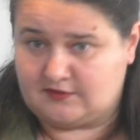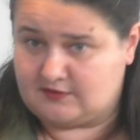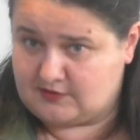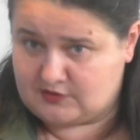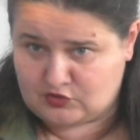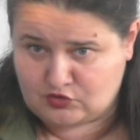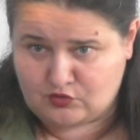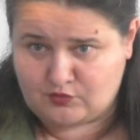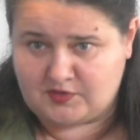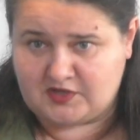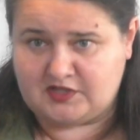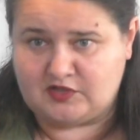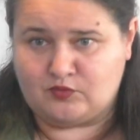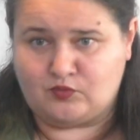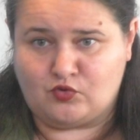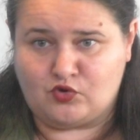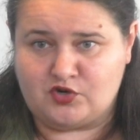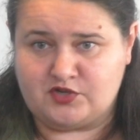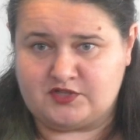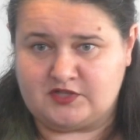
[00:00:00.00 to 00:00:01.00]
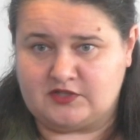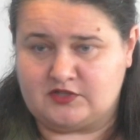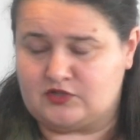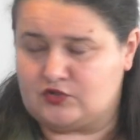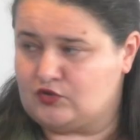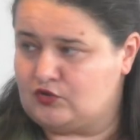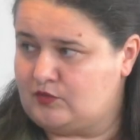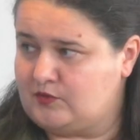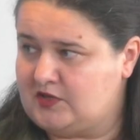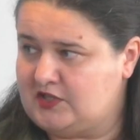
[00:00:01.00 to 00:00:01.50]
so many wars and
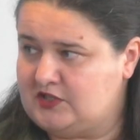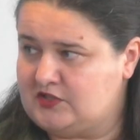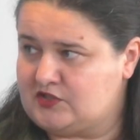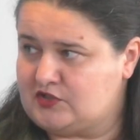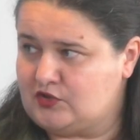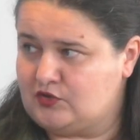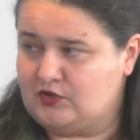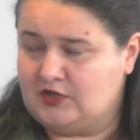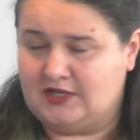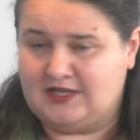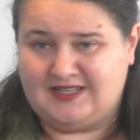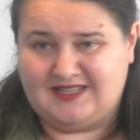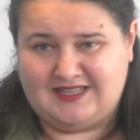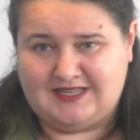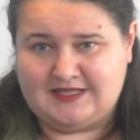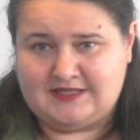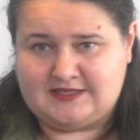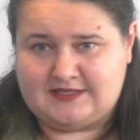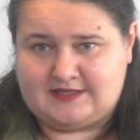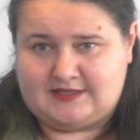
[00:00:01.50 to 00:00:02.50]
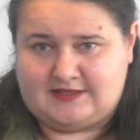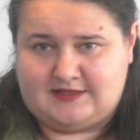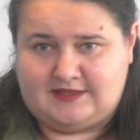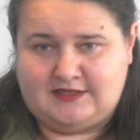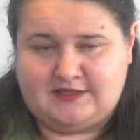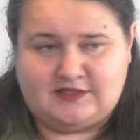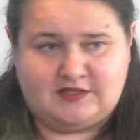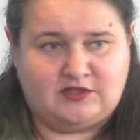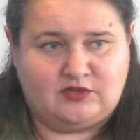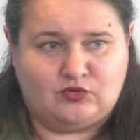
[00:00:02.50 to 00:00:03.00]
so many. So it's,
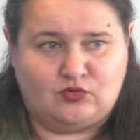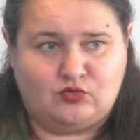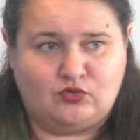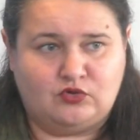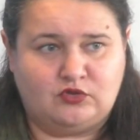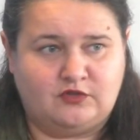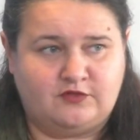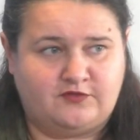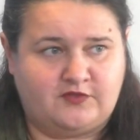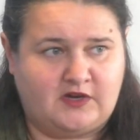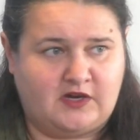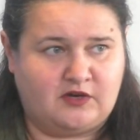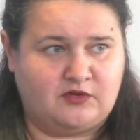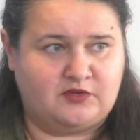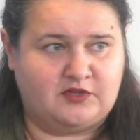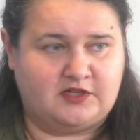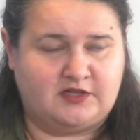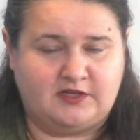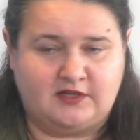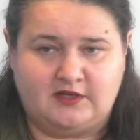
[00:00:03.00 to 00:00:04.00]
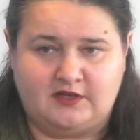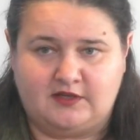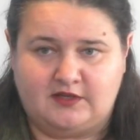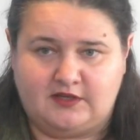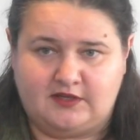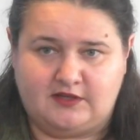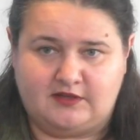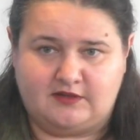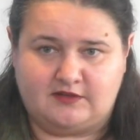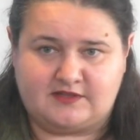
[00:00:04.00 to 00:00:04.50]
it's in all of our
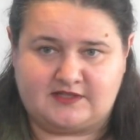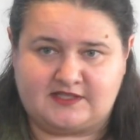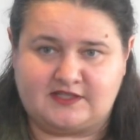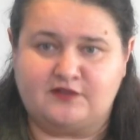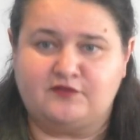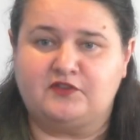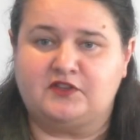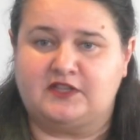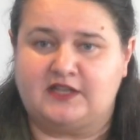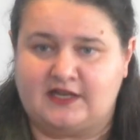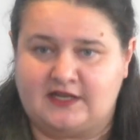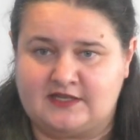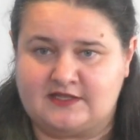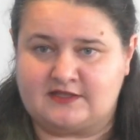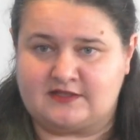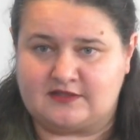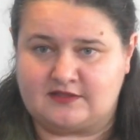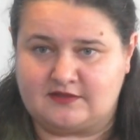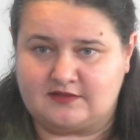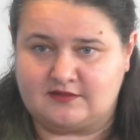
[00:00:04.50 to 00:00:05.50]
civilized